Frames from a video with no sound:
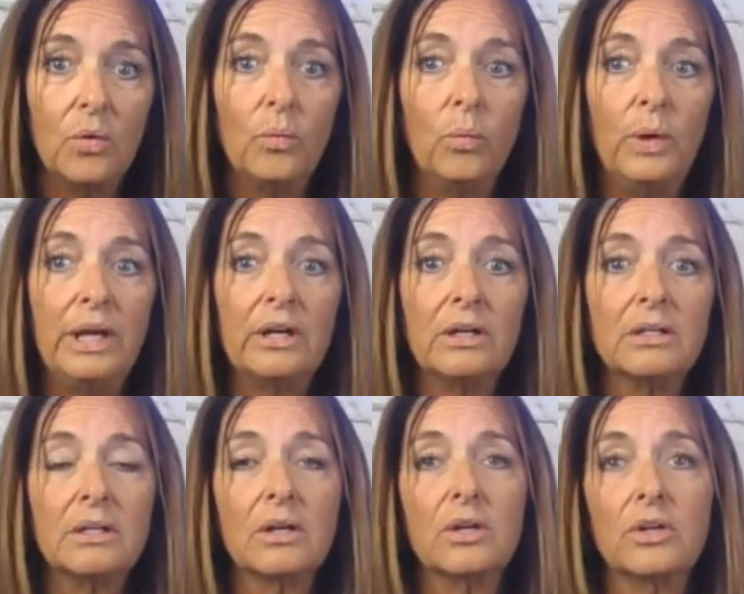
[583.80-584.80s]

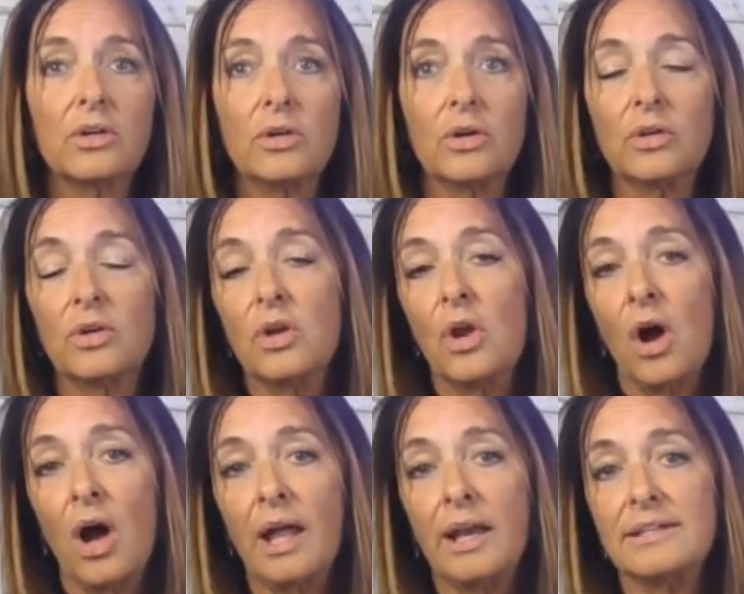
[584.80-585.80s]
We're
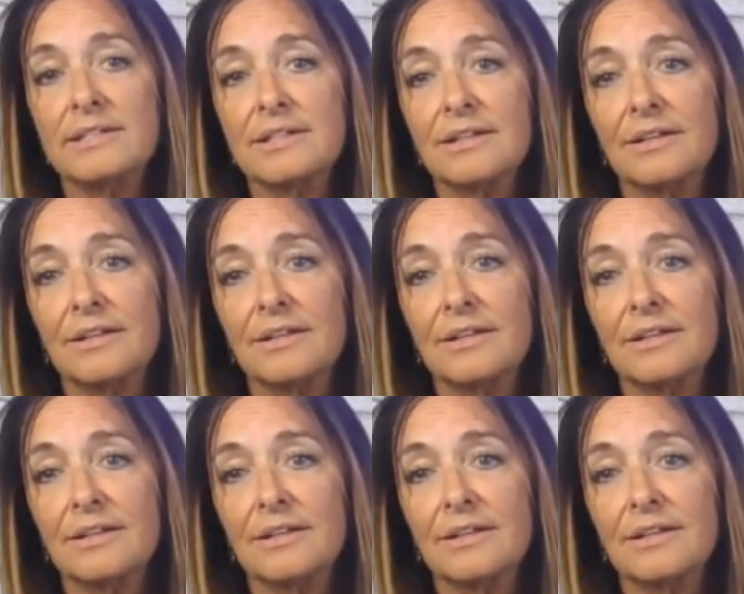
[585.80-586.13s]
not